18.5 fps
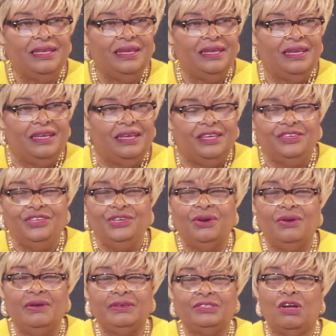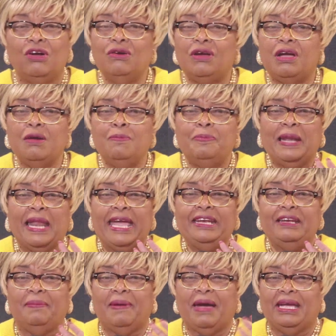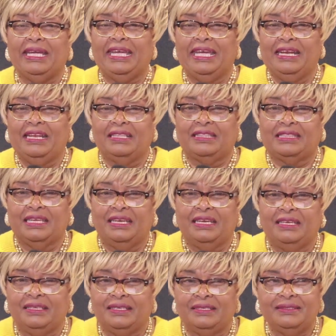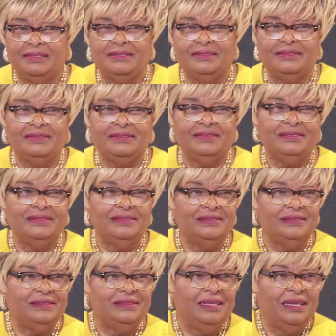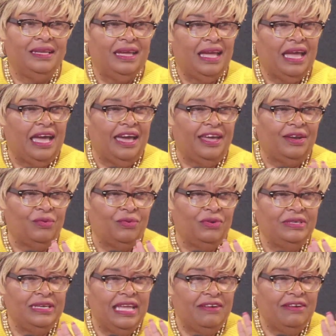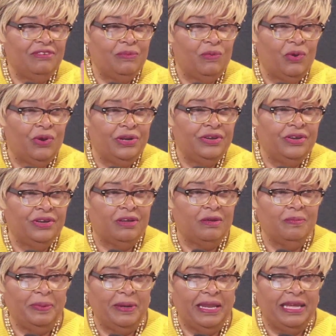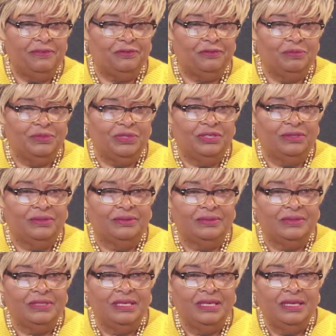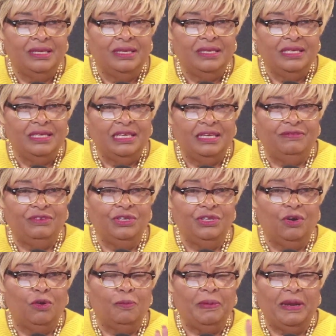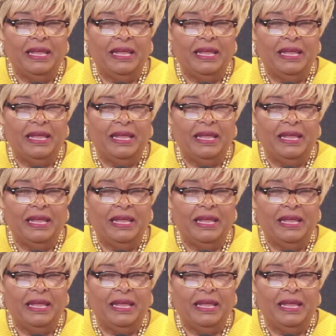You don't complain about anything. I don't never want to hear a complaint from you if you don't plan